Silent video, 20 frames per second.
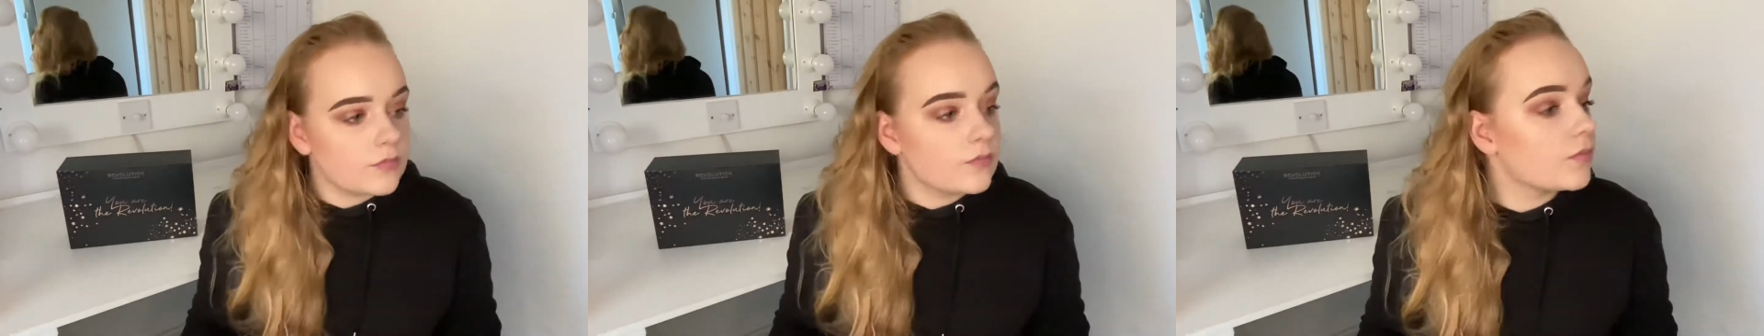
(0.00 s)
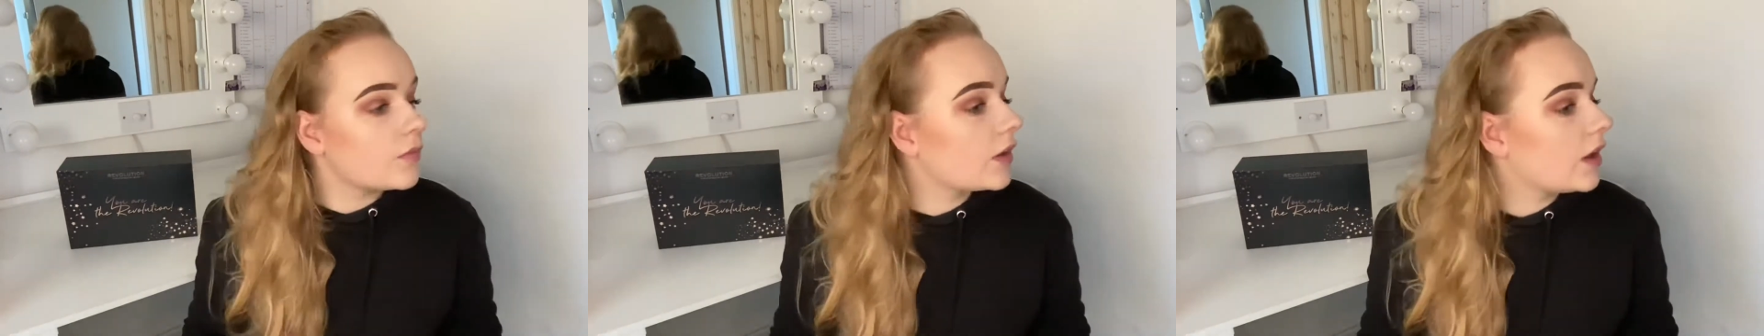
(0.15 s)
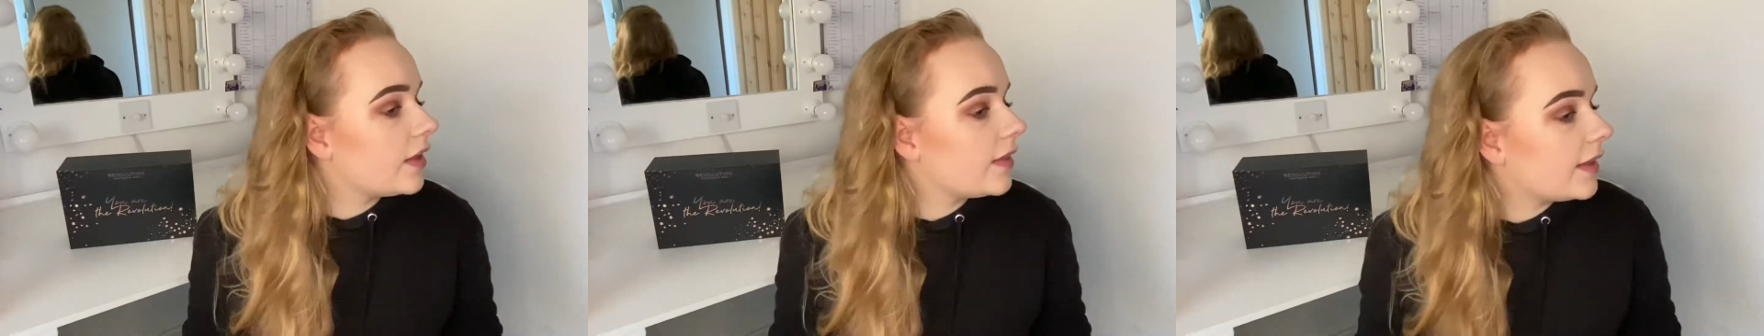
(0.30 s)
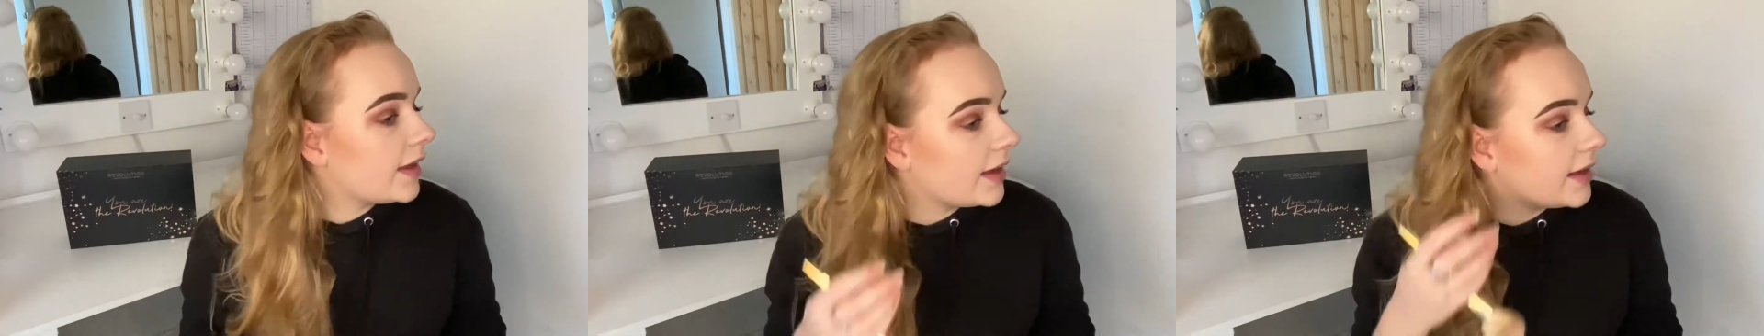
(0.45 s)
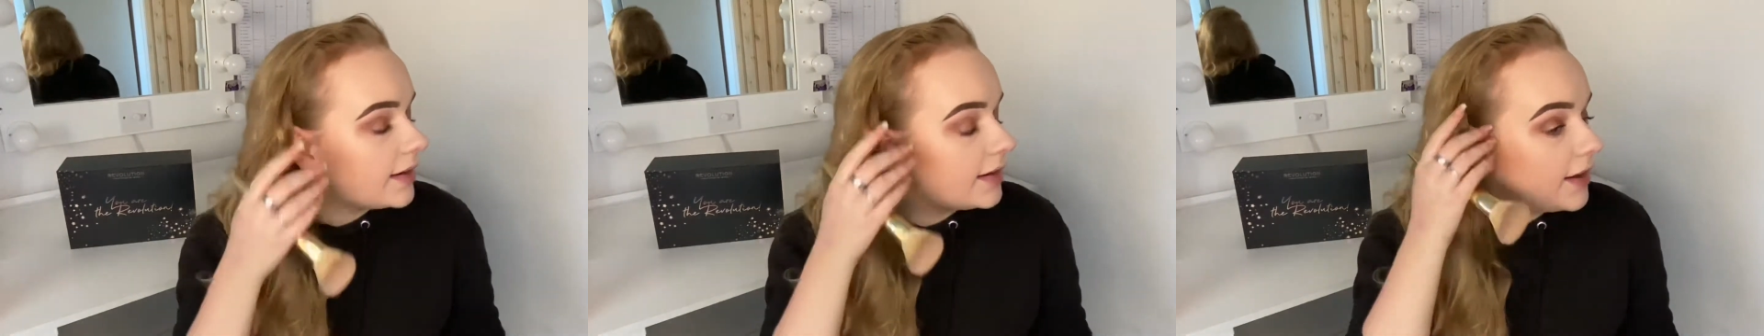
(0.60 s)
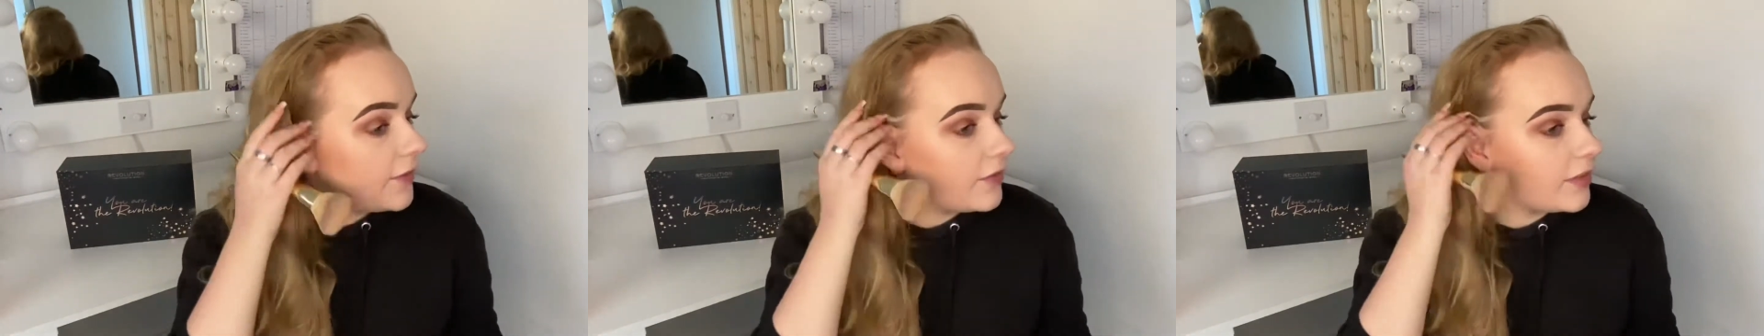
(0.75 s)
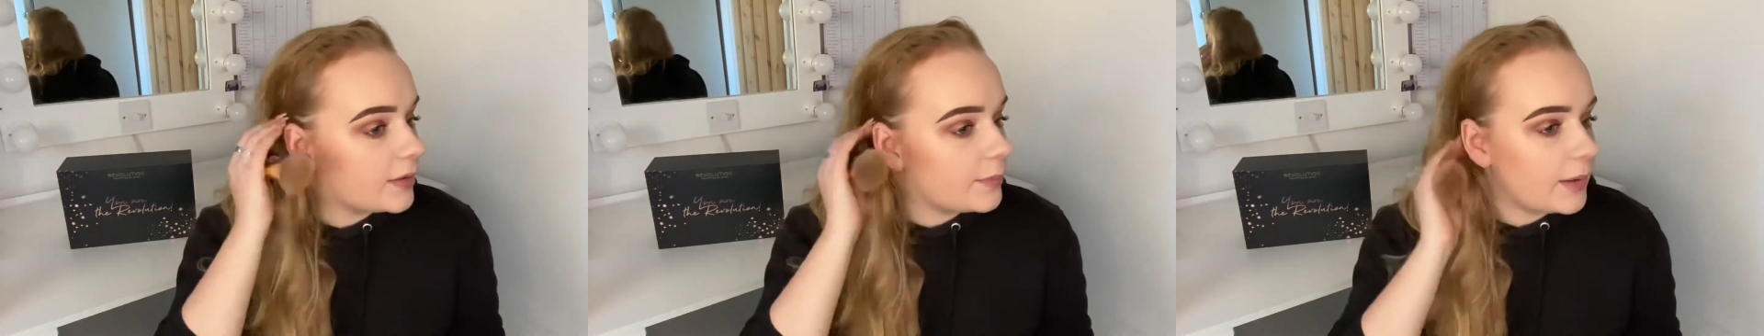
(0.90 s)
I think I
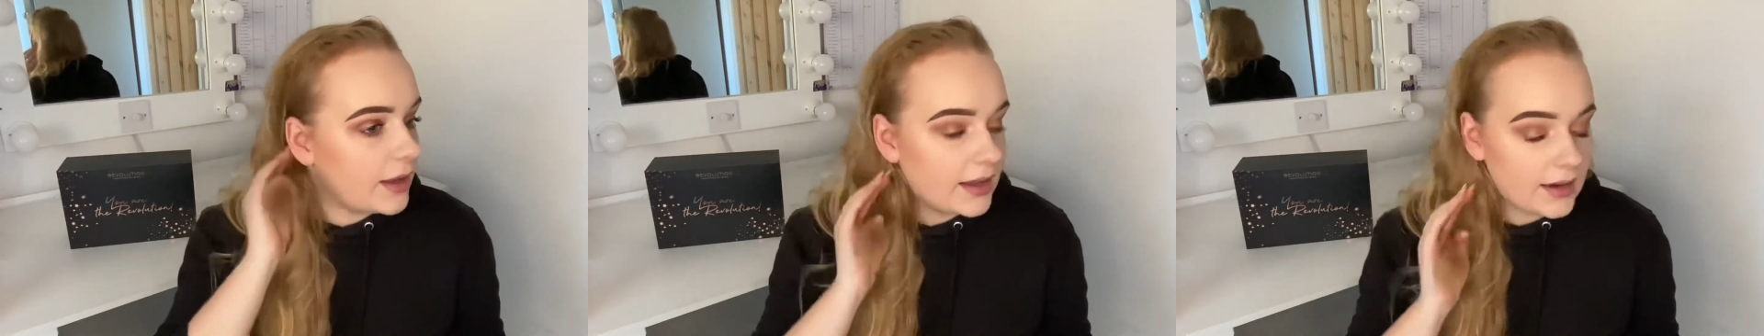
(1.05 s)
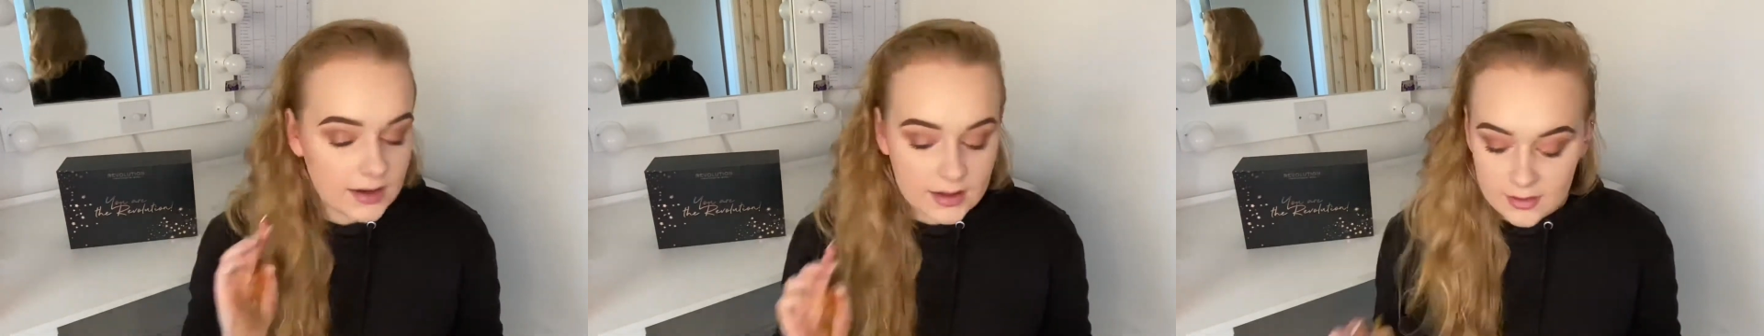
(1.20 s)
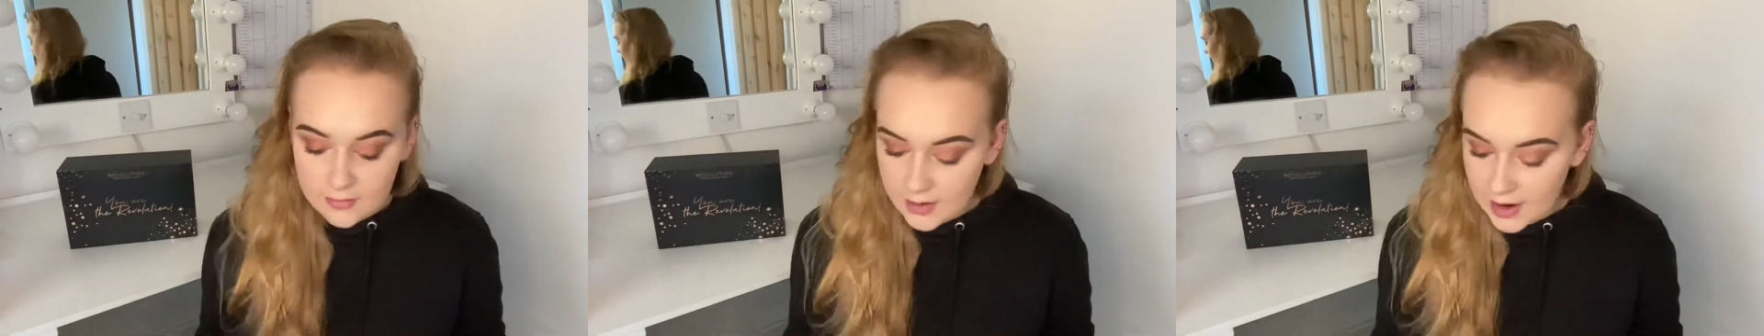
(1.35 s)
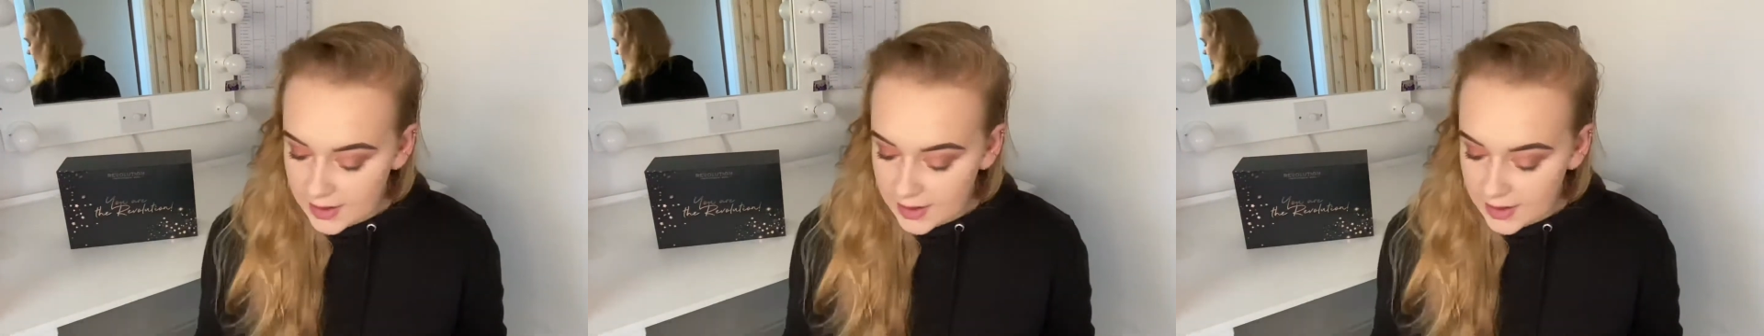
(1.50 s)
definitely made the right